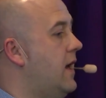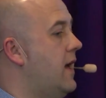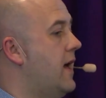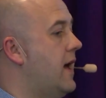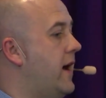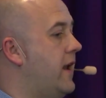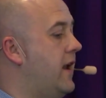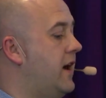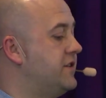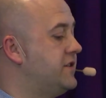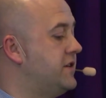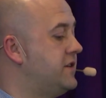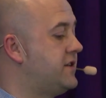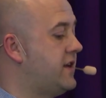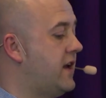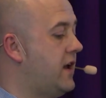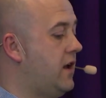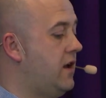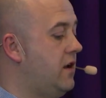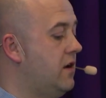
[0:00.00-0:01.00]
and as I
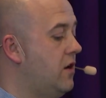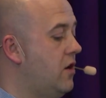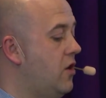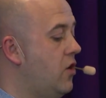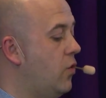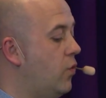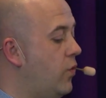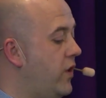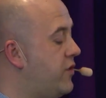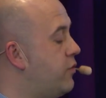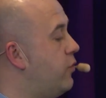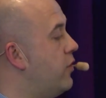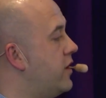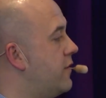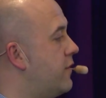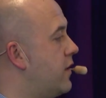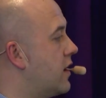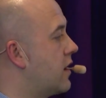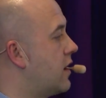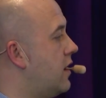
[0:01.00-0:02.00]
say, with one of
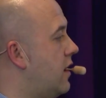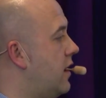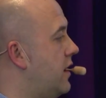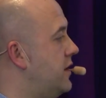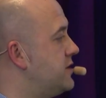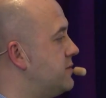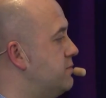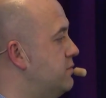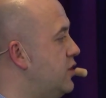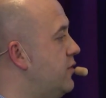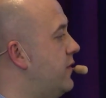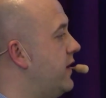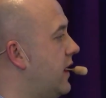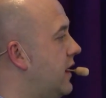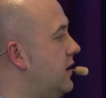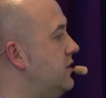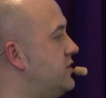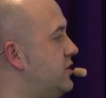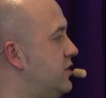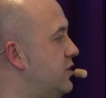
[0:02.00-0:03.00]
our clients moving
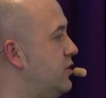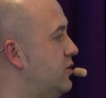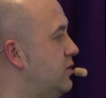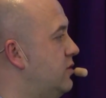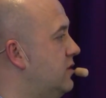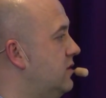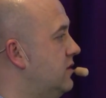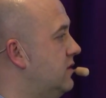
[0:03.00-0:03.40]
into